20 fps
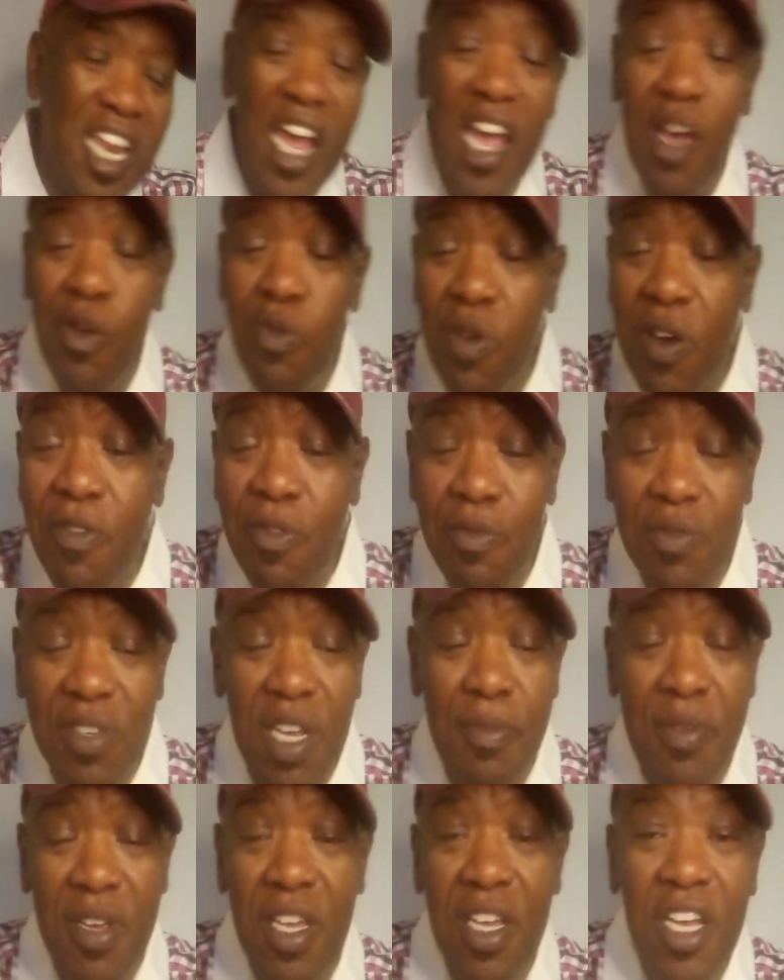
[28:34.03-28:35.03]
And I had one of them
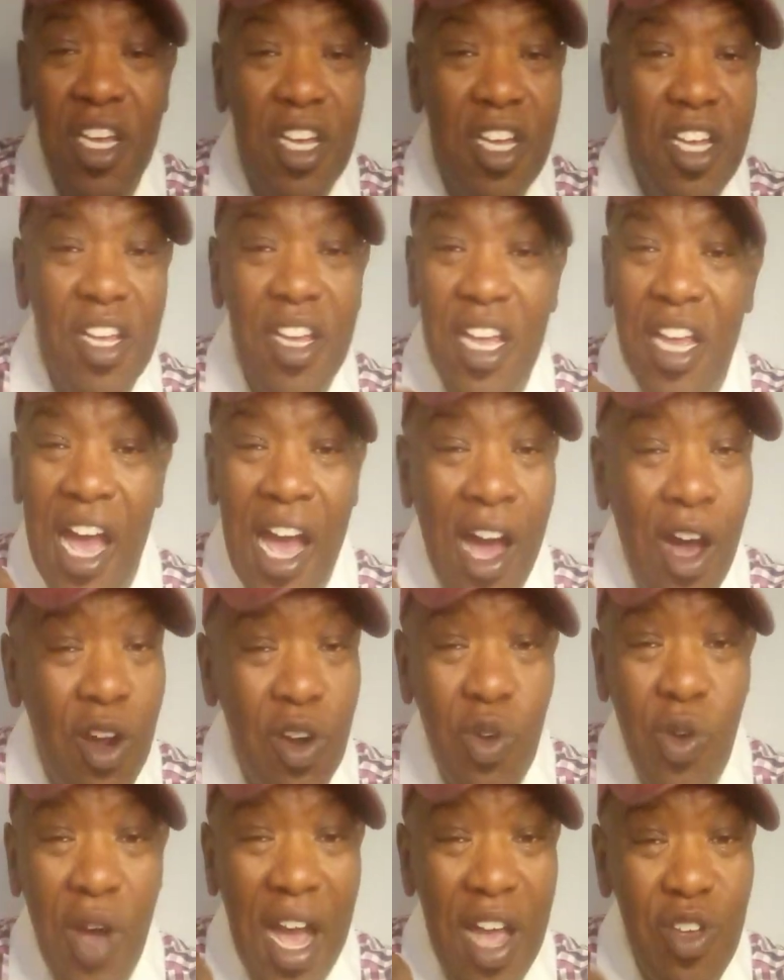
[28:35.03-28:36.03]
tell me, I
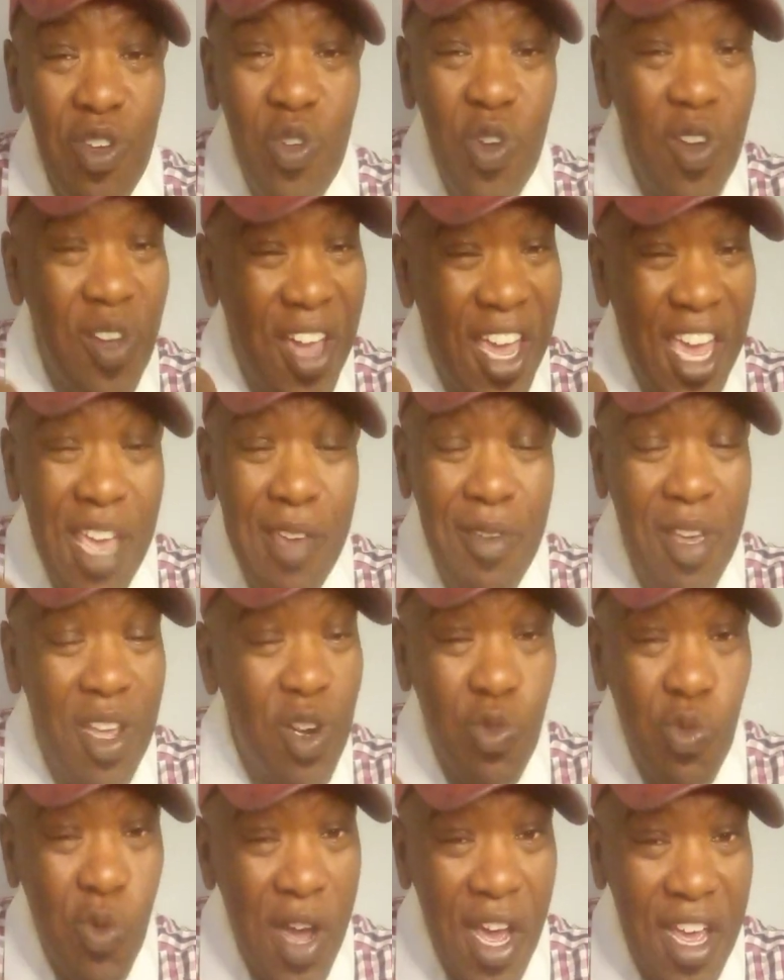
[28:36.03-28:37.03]
don't know how you keep
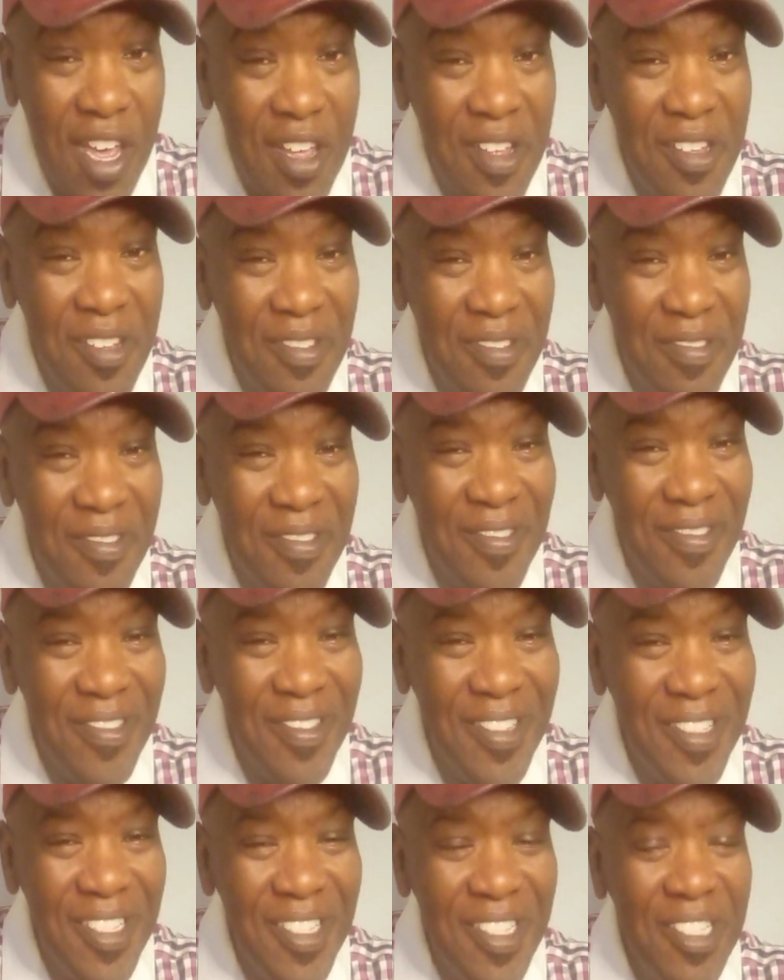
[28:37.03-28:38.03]
getting away,
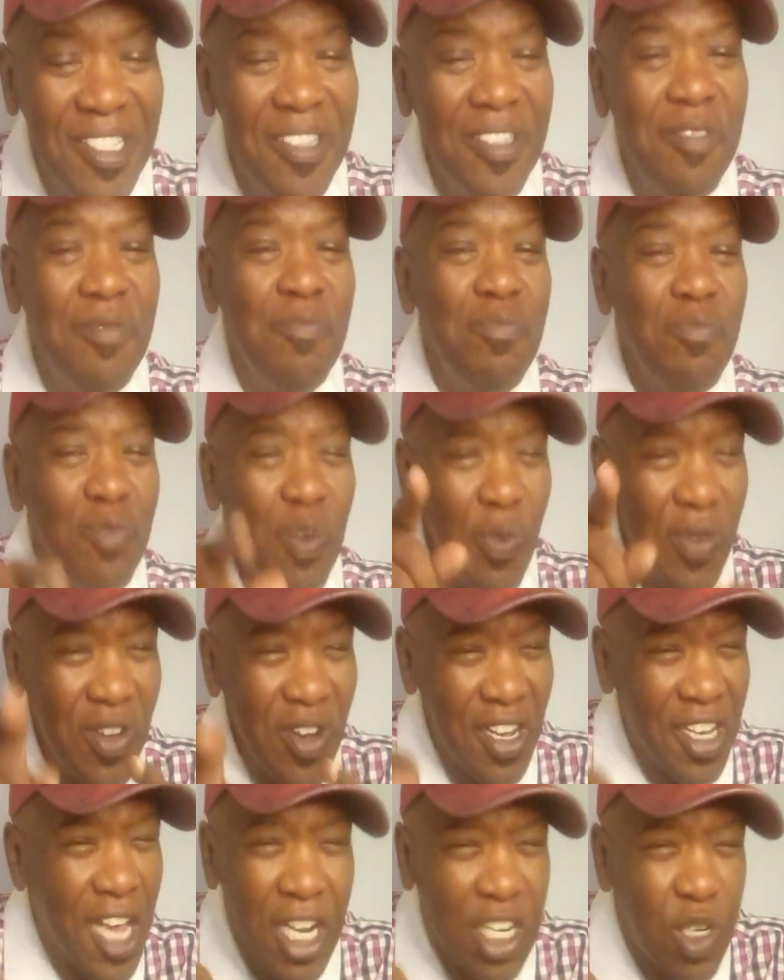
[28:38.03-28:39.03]
but we're
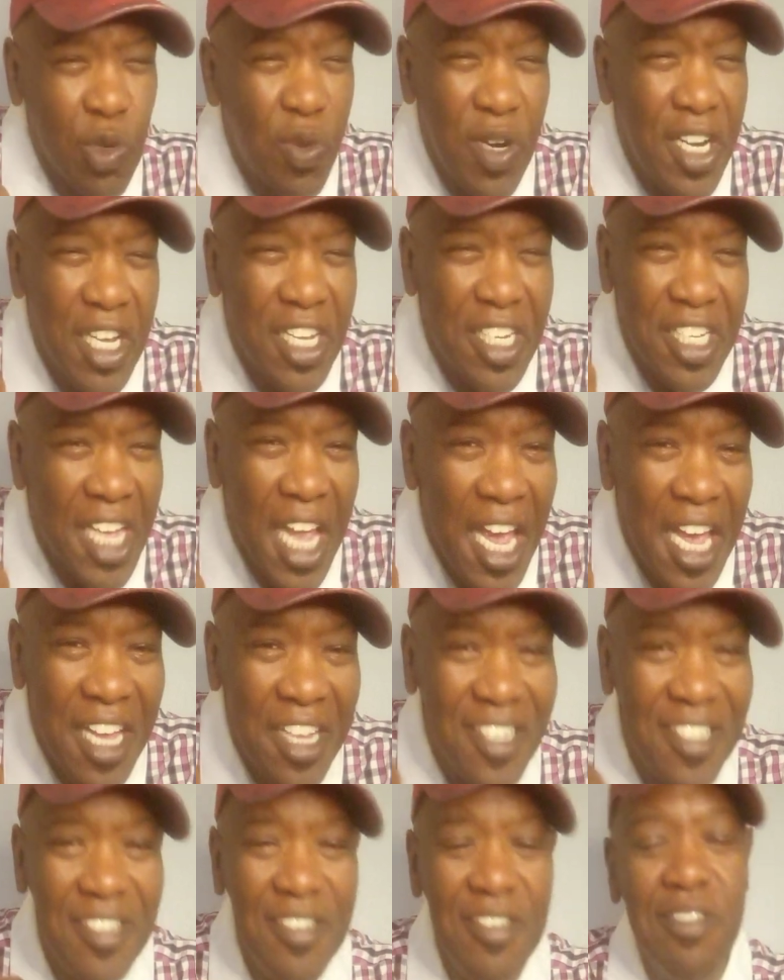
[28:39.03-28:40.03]
gonna catch you one of these
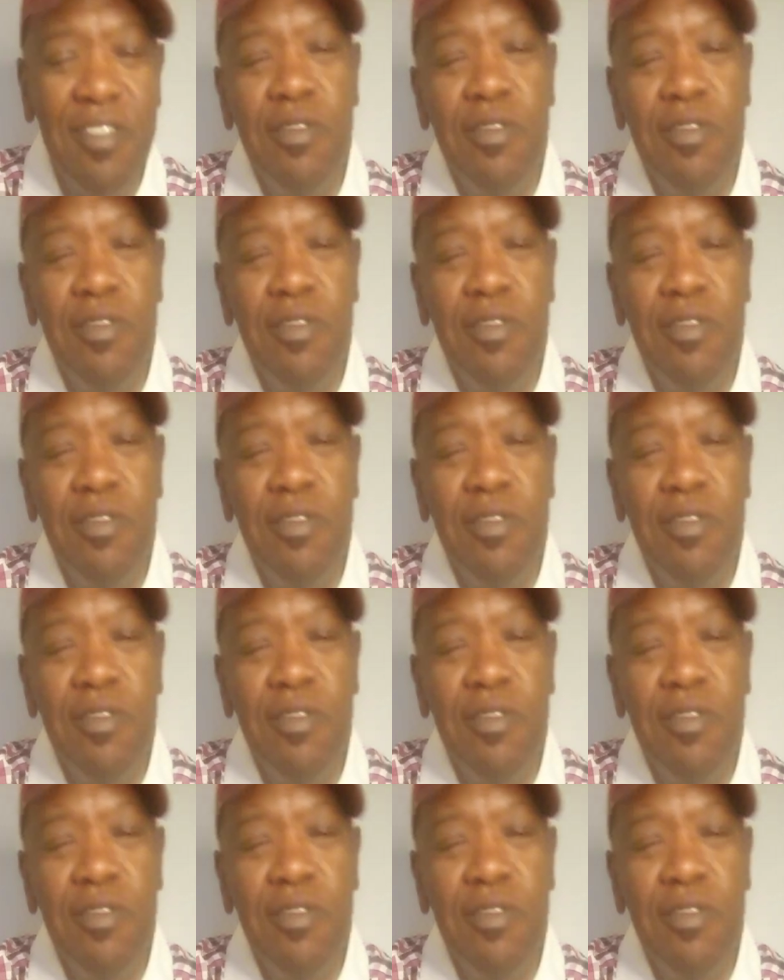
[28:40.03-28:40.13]
days.